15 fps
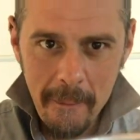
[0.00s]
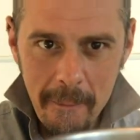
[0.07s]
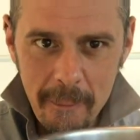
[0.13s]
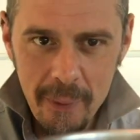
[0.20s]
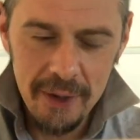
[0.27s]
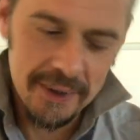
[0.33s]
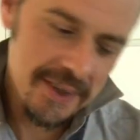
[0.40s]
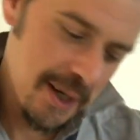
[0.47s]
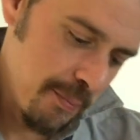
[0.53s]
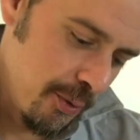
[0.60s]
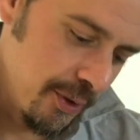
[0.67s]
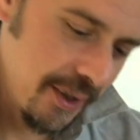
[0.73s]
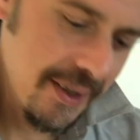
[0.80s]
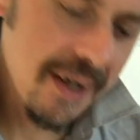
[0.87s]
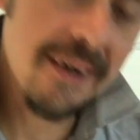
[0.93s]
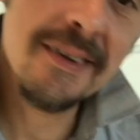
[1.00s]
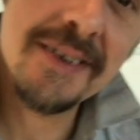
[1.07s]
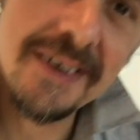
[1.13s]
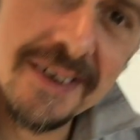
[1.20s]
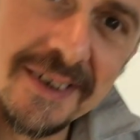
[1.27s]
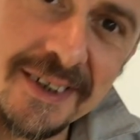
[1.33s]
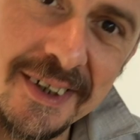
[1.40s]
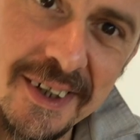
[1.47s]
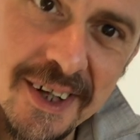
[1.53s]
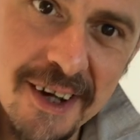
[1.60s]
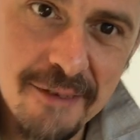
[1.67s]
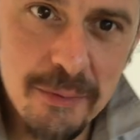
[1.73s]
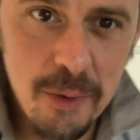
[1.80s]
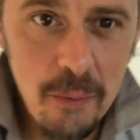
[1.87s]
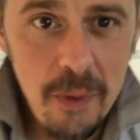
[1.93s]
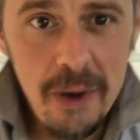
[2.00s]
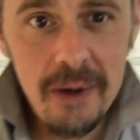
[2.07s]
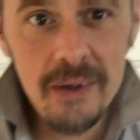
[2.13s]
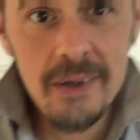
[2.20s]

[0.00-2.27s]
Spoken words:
Well, it's not boiling now because I just took it off, but water